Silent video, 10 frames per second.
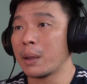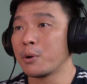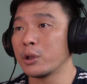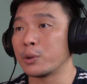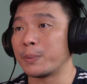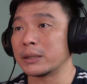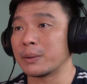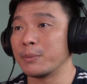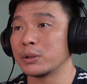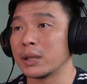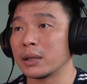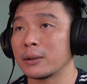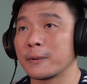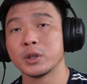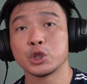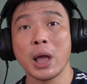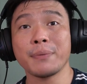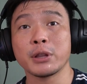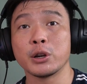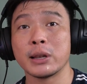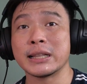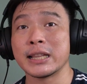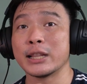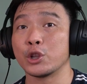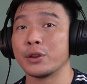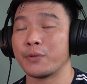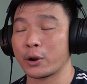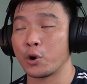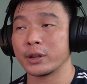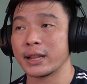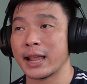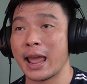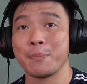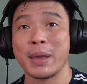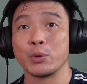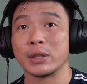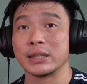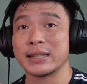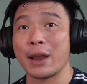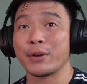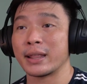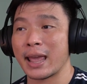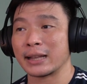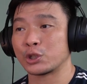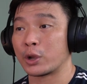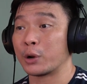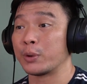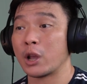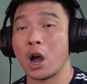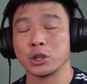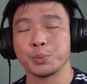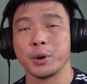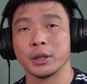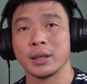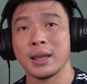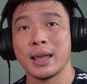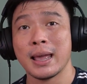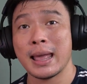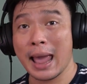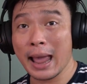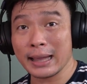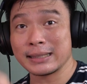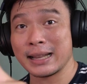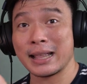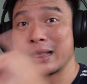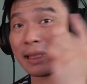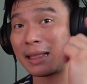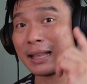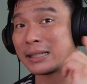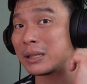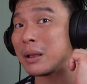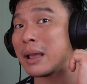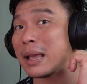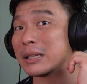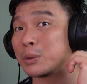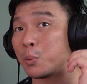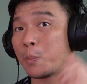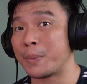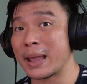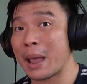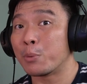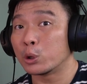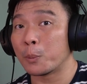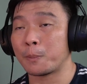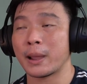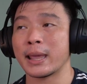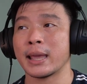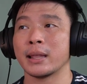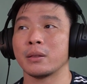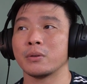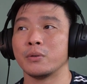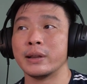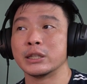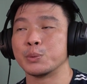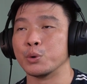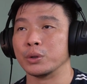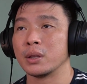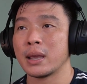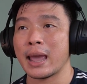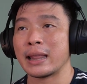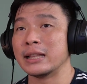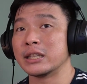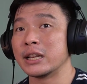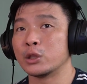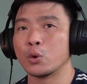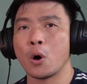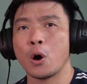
I'm going to play some music. So after listening to the recording that I made with the Siren X together with the Obsbot, I can say that this is being able to play it really smooth. And listening to